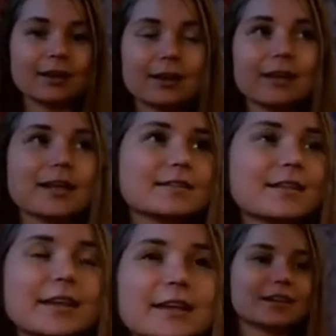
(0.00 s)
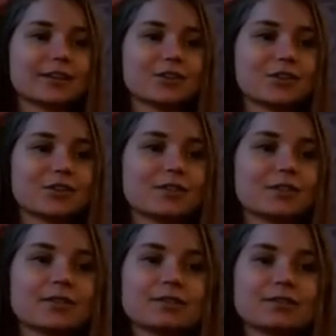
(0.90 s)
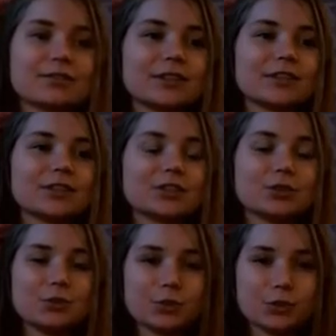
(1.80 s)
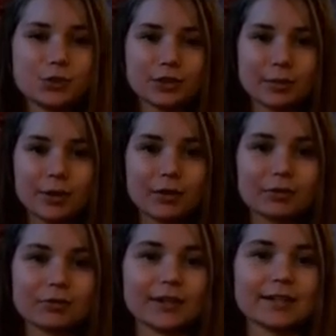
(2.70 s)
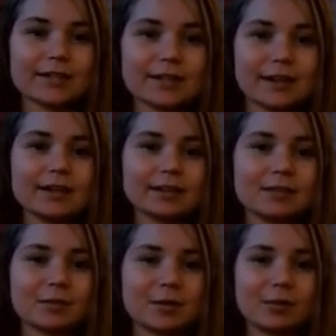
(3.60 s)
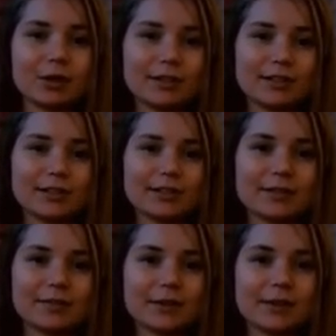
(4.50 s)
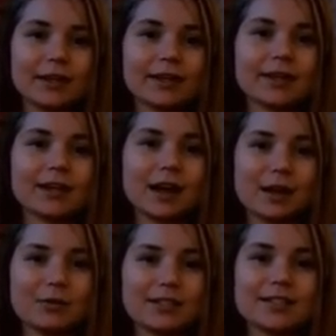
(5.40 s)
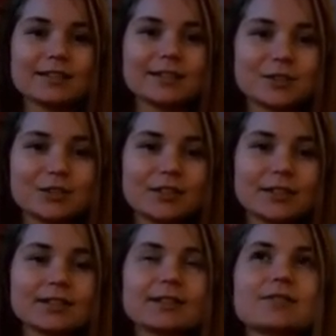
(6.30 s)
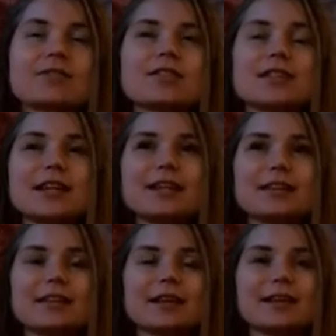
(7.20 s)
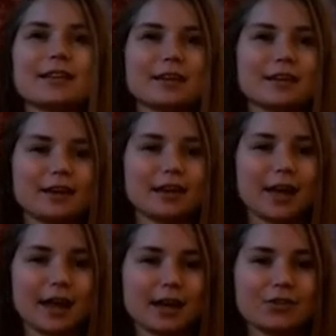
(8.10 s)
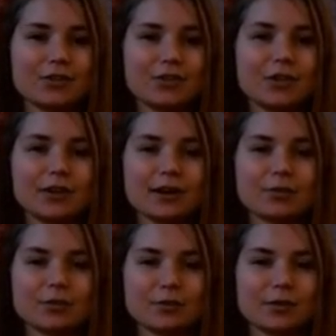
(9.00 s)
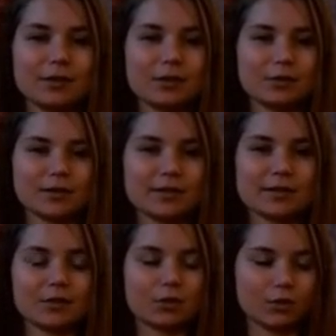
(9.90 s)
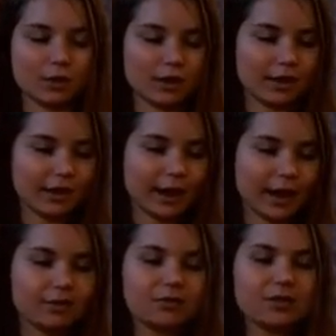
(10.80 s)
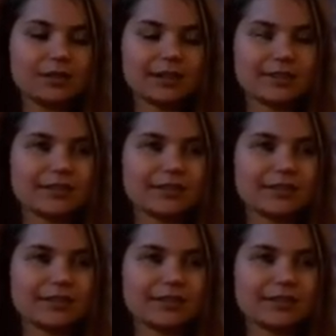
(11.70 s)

last night, I just felt a huge amount of anxiety in my body because I felt like I was in such a sensitive state, and then the energy that I was feeling was so heavy and